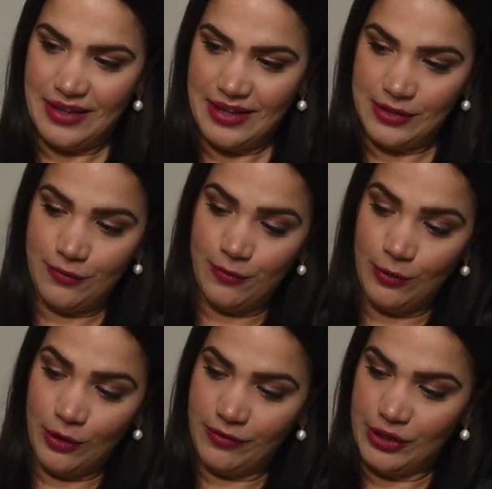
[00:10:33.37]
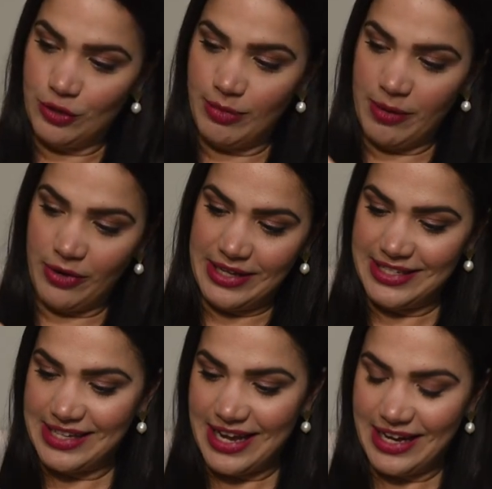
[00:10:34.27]
It's full of tissue paper
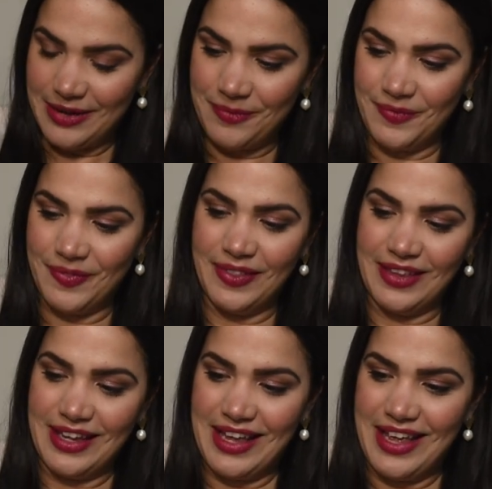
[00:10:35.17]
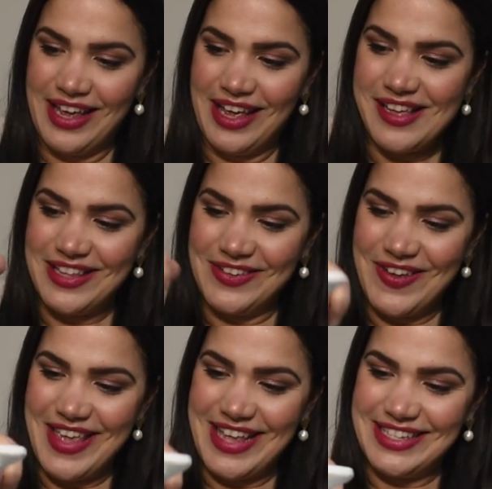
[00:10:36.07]
inside. So
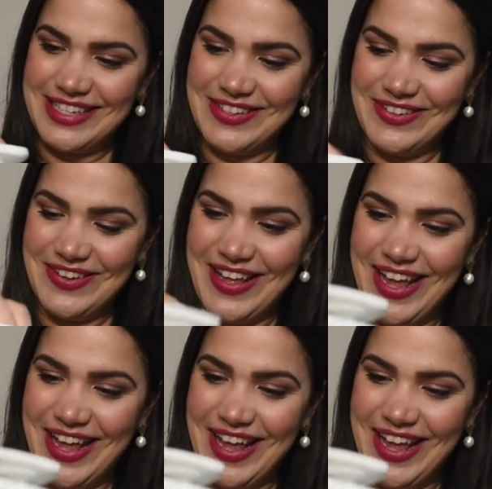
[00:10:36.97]
yes, so